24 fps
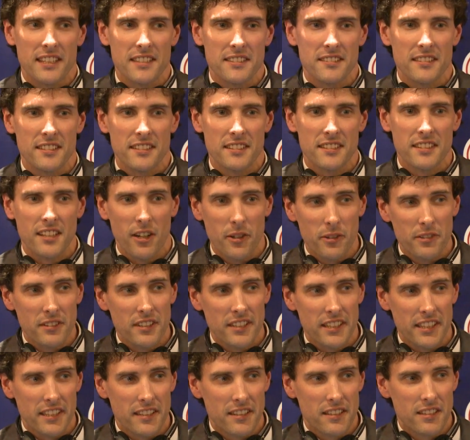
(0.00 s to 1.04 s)
that's
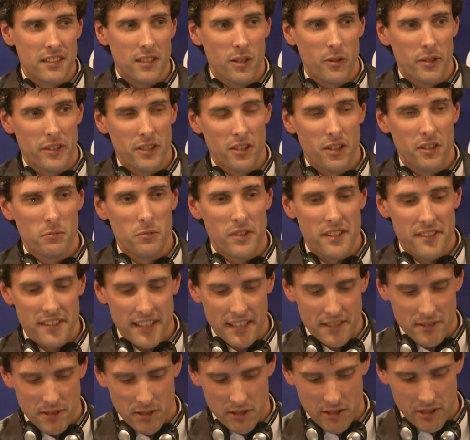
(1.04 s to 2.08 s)
currently going on with that
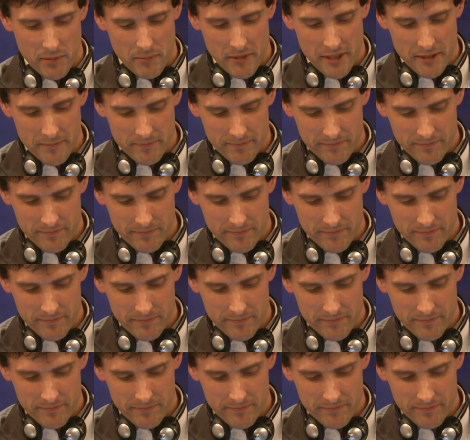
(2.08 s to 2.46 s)
document.